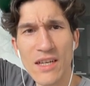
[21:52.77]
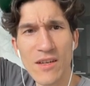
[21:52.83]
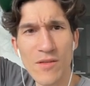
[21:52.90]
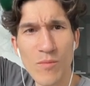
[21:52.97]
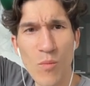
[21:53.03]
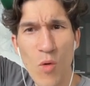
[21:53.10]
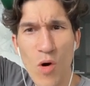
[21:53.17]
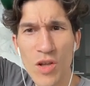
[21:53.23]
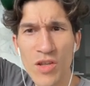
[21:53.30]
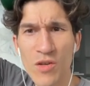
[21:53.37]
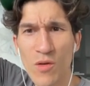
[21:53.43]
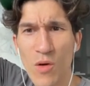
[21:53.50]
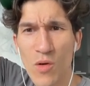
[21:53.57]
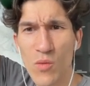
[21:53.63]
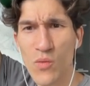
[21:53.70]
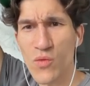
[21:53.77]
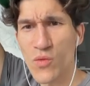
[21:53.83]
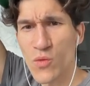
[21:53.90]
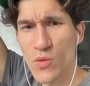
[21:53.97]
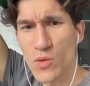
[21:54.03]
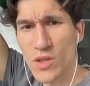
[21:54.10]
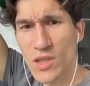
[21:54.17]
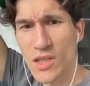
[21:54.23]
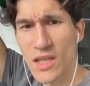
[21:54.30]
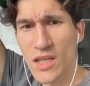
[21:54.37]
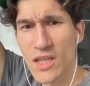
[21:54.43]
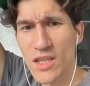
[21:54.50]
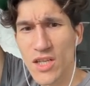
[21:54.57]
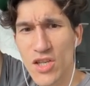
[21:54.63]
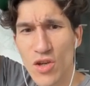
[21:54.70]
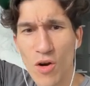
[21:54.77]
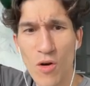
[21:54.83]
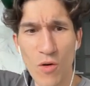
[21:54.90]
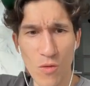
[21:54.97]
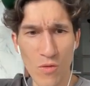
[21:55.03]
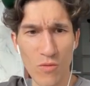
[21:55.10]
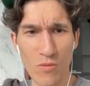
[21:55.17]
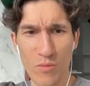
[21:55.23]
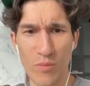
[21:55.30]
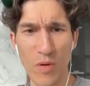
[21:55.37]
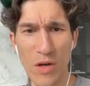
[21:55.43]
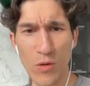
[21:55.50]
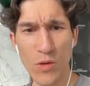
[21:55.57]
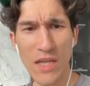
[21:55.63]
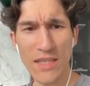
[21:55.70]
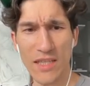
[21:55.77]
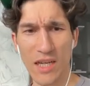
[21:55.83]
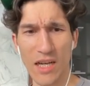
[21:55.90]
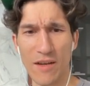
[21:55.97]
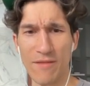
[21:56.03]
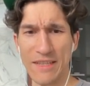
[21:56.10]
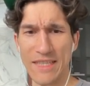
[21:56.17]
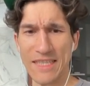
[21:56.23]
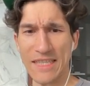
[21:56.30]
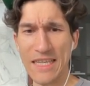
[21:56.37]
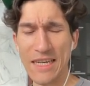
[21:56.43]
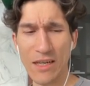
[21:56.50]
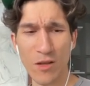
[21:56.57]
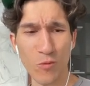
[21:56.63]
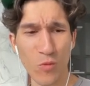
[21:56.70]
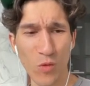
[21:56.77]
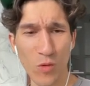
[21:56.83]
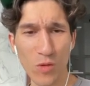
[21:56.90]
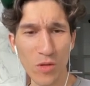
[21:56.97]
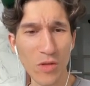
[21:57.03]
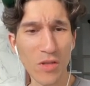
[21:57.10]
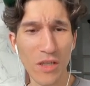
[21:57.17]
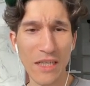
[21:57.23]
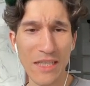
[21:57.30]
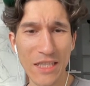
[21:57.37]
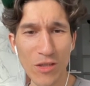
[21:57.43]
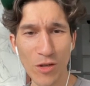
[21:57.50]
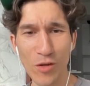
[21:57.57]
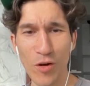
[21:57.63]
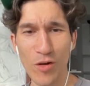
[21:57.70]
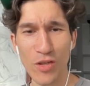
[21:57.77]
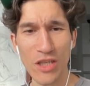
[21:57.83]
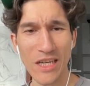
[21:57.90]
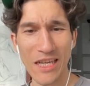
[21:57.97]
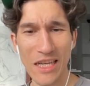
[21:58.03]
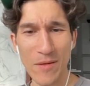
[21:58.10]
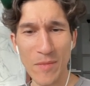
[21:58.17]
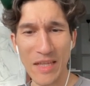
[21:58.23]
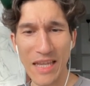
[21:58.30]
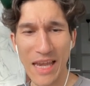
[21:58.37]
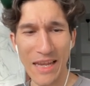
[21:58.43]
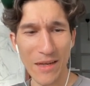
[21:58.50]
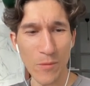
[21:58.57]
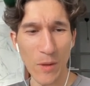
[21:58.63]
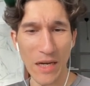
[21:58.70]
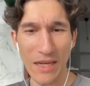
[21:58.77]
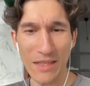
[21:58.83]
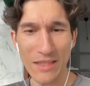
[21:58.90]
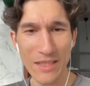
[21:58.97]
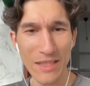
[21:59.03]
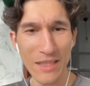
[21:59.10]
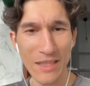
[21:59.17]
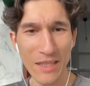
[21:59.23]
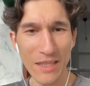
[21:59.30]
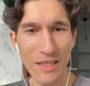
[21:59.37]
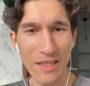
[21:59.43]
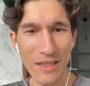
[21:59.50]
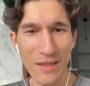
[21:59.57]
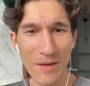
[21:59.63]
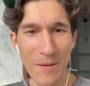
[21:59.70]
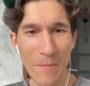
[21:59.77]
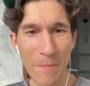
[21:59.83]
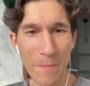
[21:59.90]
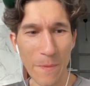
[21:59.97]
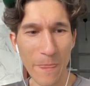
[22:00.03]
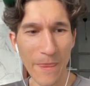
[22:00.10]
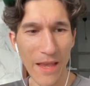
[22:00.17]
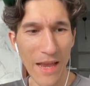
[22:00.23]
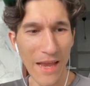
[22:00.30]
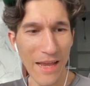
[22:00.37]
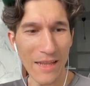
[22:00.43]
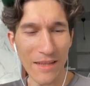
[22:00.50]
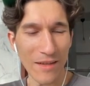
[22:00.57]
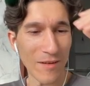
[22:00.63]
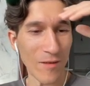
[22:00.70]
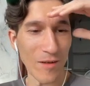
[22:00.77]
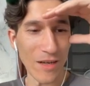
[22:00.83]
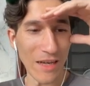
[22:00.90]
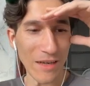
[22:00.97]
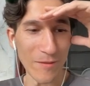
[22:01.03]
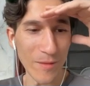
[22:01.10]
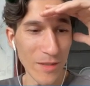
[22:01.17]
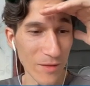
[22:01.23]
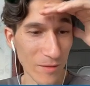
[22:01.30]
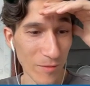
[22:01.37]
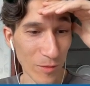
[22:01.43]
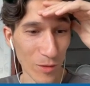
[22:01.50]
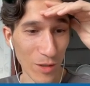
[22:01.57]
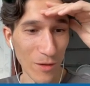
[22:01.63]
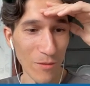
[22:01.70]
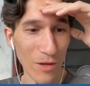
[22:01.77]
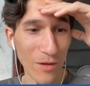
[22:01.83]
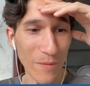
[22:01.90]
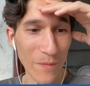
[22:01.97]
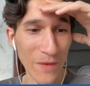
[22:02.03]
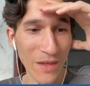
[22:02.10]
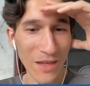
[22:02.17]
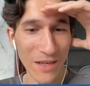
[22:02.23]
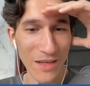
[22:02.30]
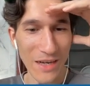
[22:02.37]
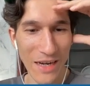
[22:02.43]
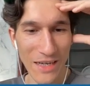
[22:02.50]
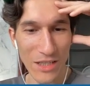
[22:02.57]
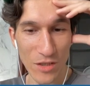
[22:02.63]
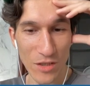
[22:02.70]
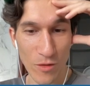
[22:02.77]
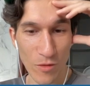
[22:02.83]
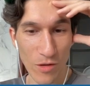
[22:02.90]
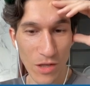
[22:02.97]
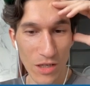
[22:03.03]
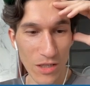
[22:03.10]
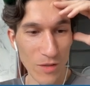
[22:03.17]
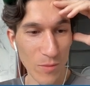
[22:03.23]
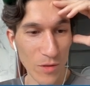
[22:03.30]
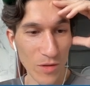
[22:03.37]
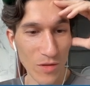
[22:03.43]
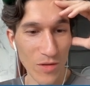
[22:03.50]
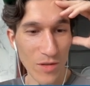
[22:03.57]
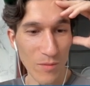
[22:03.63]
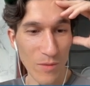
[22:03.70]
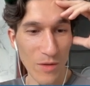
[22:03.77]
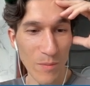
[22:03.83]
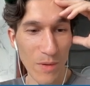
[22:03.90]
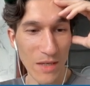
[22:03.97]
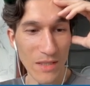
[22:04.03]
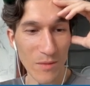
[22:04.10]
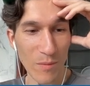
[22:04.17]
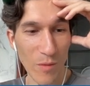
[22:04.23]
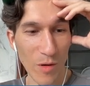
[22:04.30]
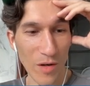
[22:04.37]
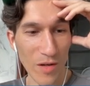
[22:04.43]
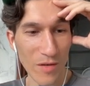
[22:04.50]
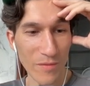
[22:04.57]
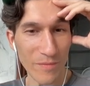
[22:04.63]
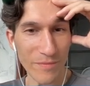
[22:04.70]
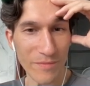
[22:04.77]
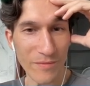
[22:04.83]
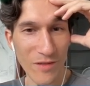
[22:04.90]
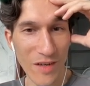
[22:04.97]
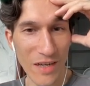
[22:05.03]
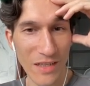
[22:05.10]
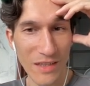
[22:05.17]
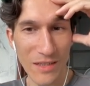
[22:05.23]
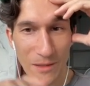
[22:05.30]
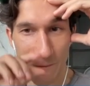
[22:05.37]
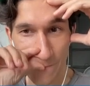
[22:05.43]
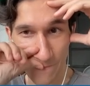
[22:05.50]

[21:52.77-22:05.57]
Mono on wood. So blue doesn't have a single wood. It's not hurting him in any ways. And okay, whatever. I don't think it wasn't the best Mono. Red.